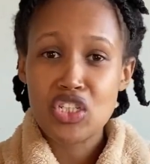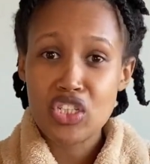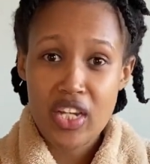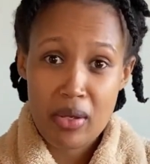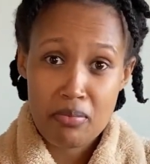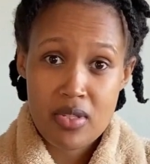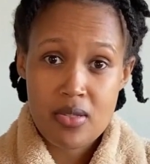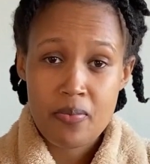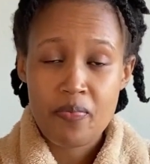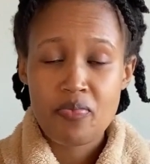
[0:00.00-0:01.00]

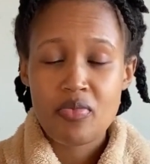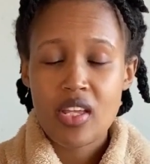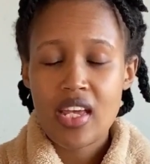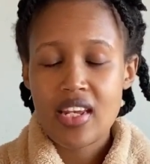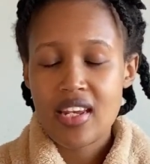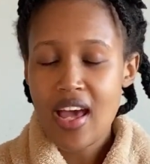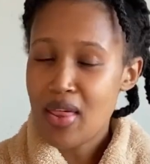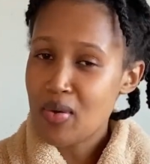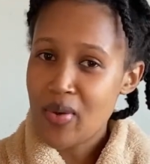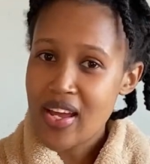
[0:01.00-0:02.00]
shapes
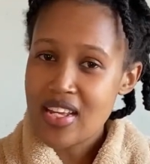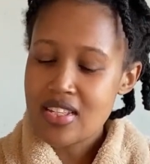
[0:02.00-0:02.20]
in other